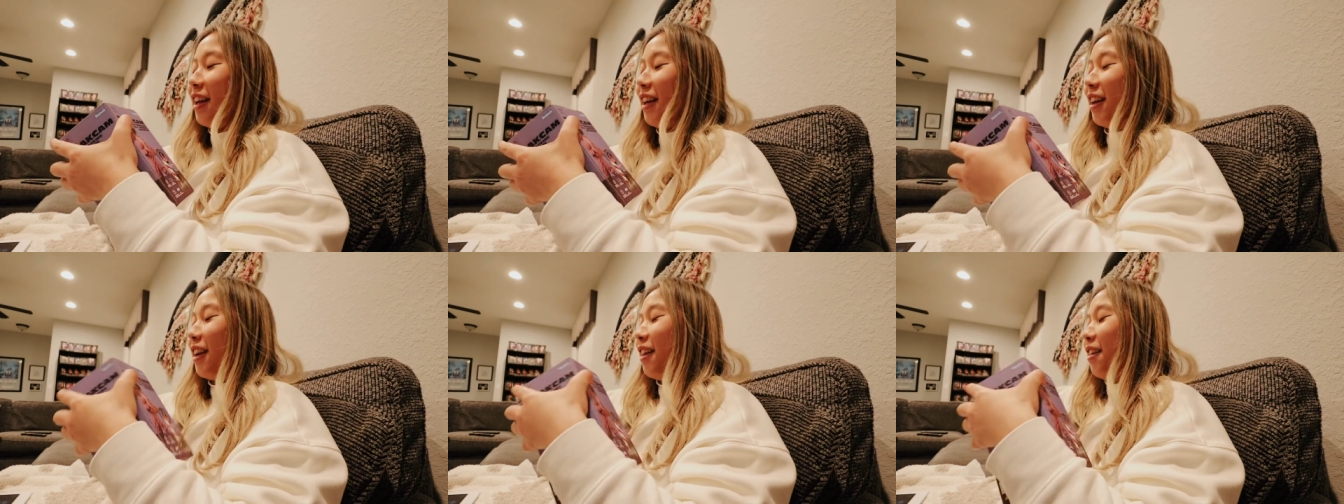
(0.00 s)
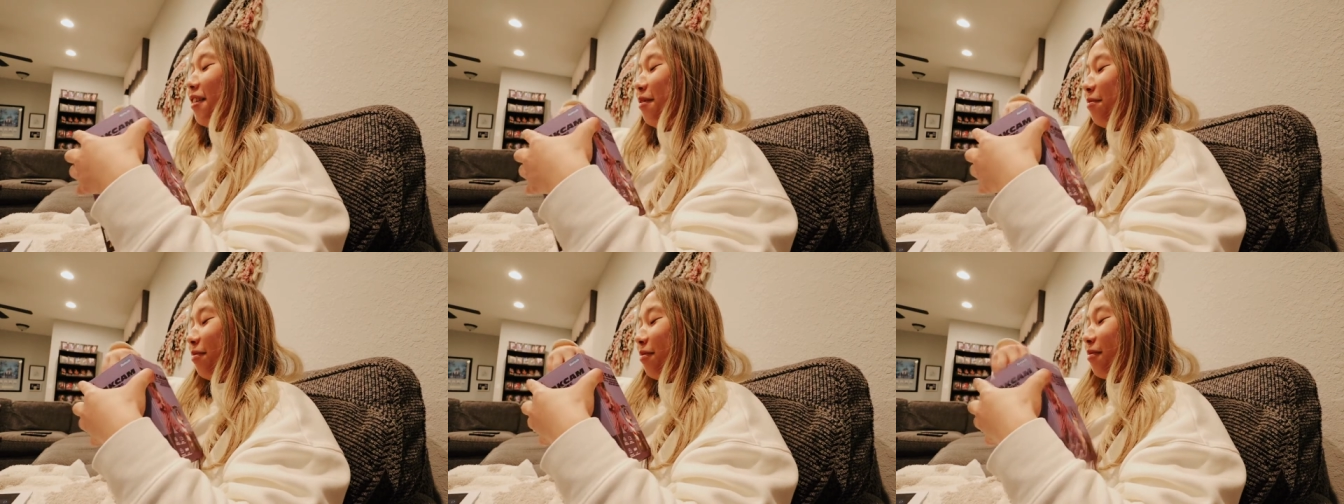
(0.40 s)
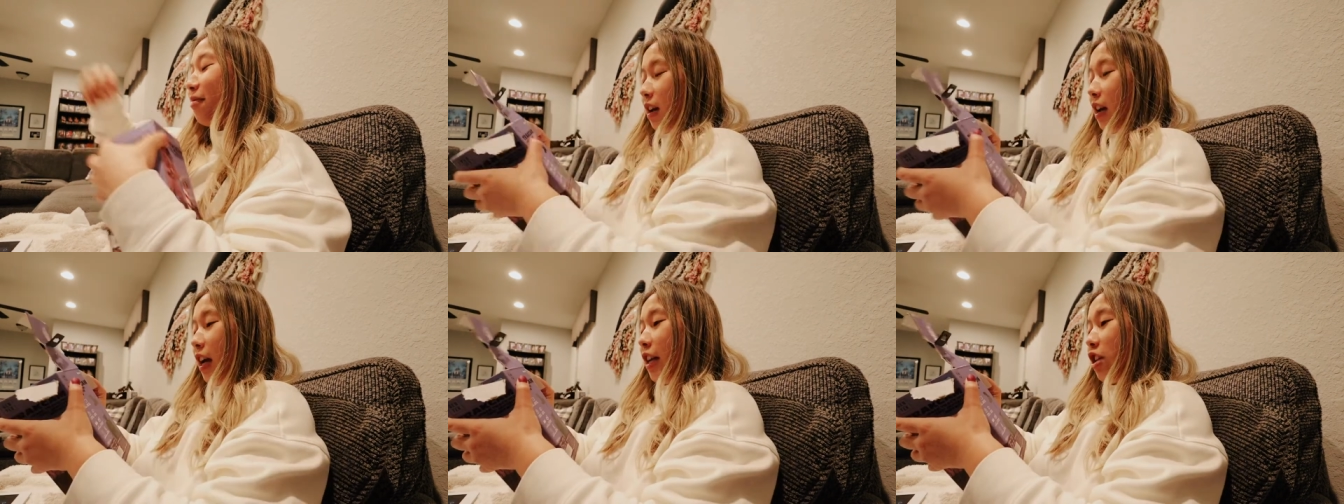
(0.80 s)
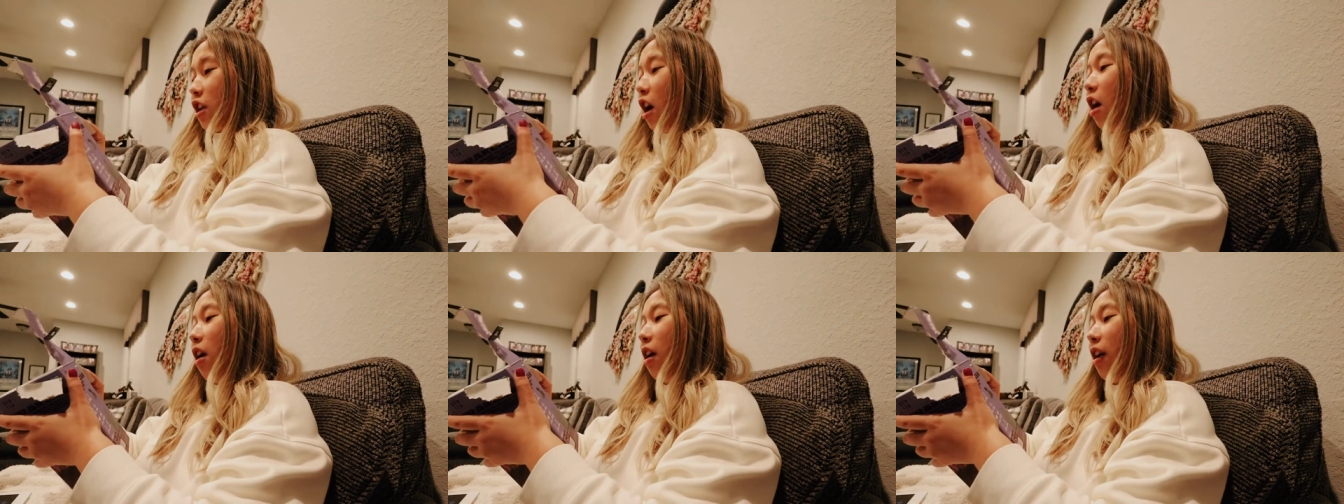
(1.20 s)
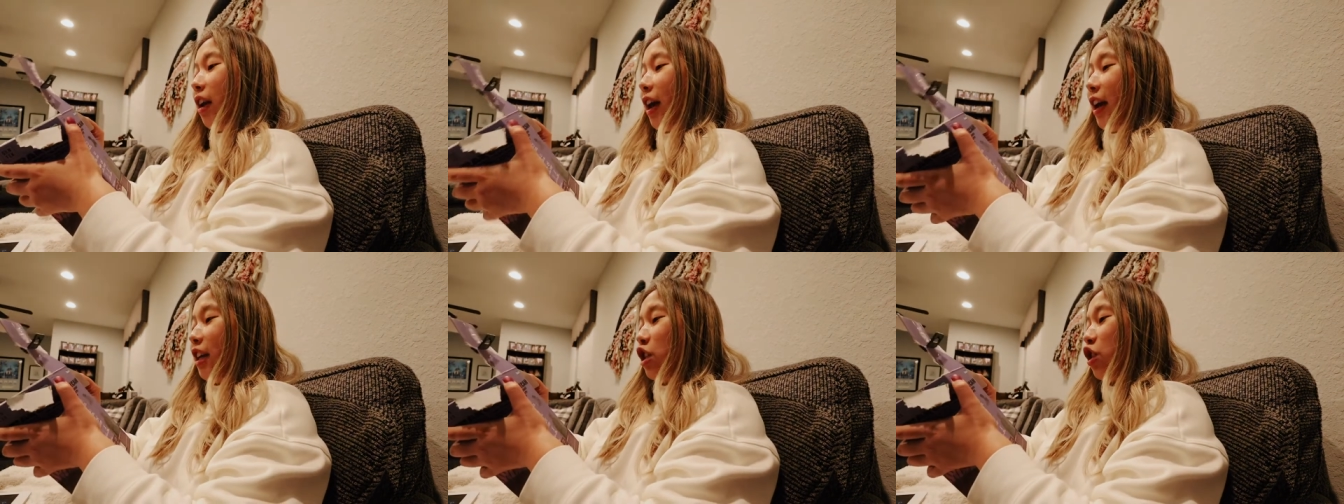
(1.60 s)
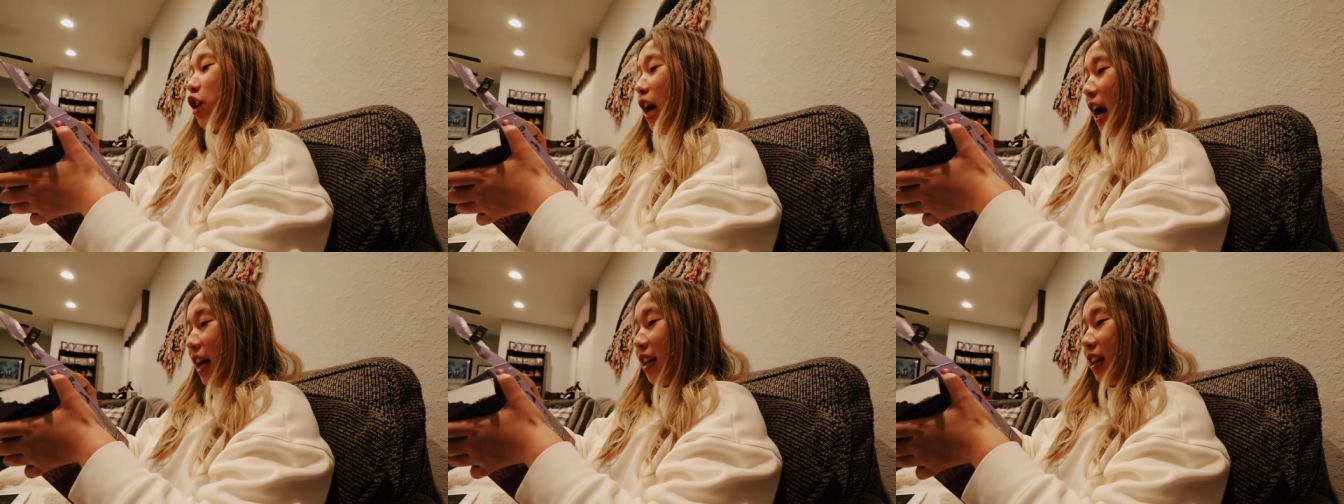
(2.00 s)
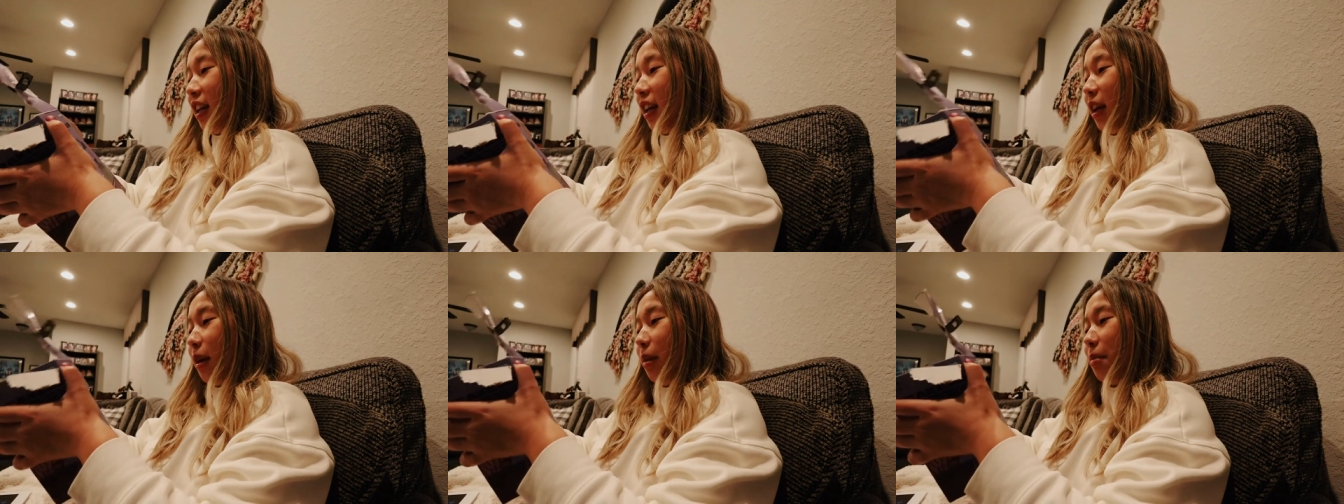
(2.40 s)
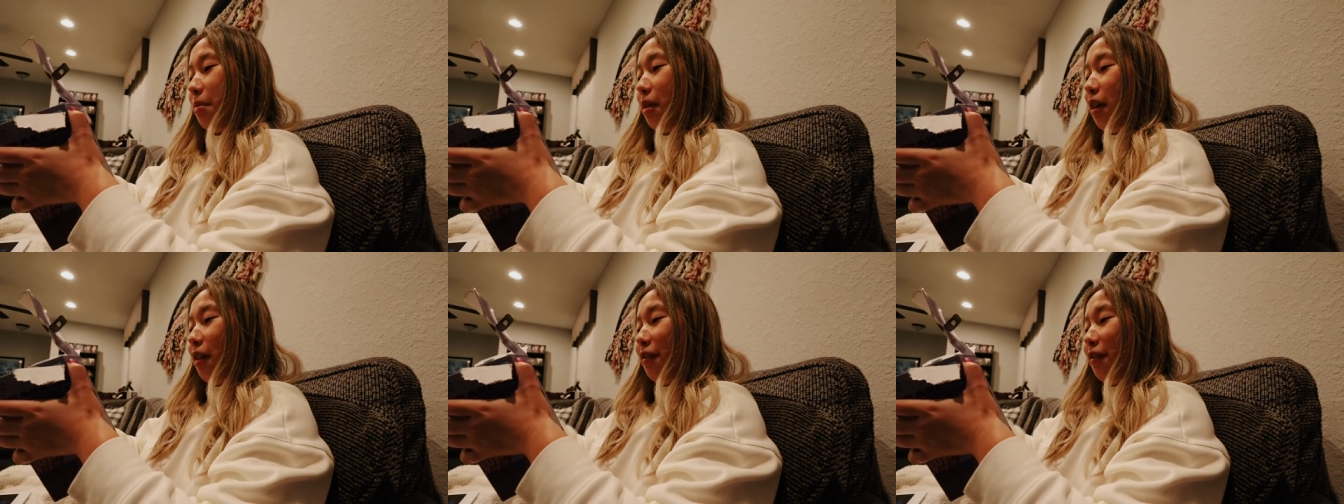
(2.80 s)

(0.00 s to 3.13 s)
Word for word: You know, it's called a track cam.